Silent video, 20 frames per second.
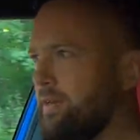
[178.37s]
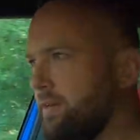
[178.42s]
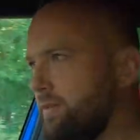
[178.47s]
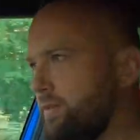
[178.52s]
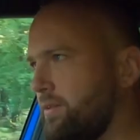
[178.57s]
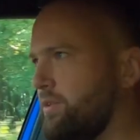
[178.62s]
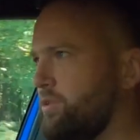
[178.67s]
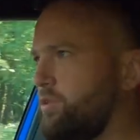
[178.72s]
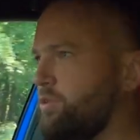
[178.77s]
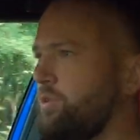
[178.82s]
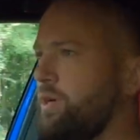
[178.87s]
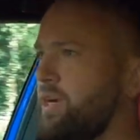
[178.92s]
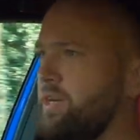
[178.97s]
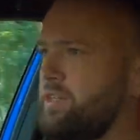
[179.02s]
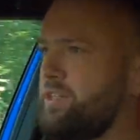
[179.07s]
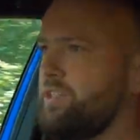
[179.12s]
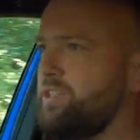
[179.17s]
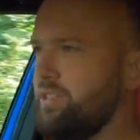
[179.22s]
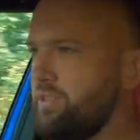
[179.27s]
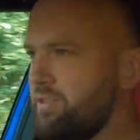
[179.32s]
and the
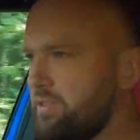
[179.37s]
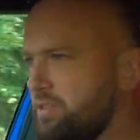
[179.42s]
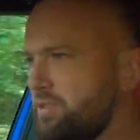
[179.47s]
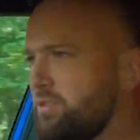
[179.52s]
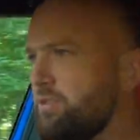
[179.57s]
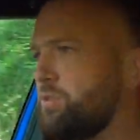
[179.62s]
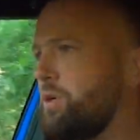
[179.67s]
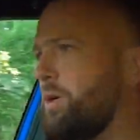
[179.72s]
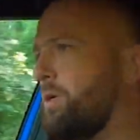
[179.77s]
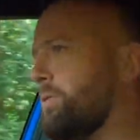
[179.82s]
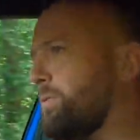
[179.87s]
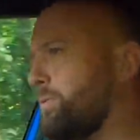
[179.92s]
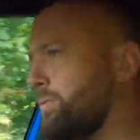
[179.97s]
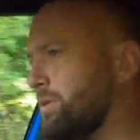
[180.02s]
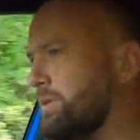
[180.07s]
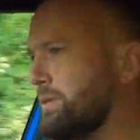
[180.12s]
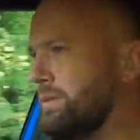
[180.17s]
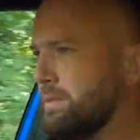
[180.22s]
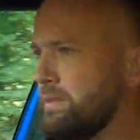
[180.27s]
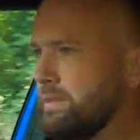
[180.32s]
traction control
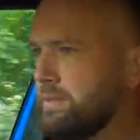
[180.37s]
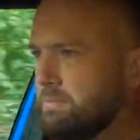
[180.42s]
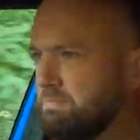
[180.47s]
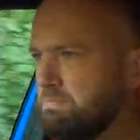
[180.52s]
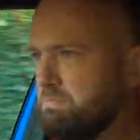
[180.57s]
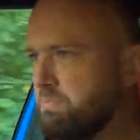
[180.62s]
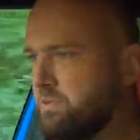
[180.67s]
and the